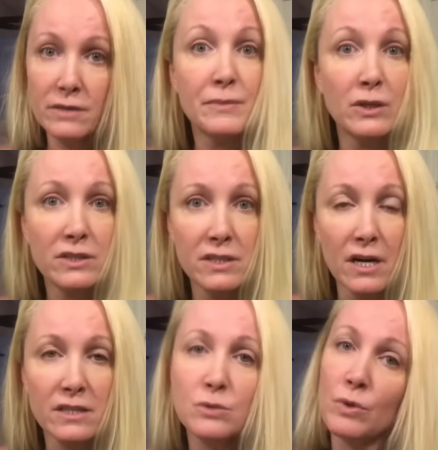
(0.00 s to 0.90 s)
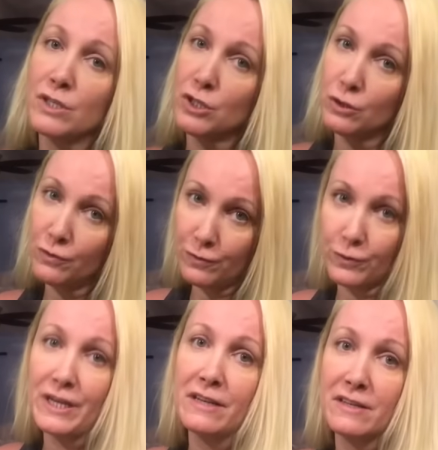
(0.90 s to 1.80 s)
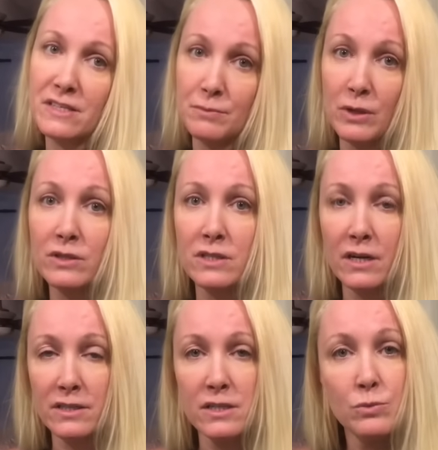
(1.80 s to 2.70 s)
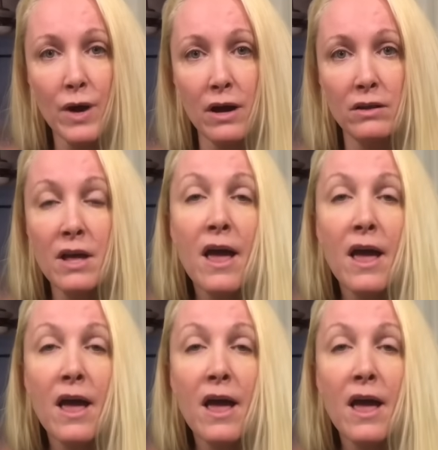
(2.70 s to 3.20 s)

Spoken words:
milk ducts once you've freed this milk duct as well.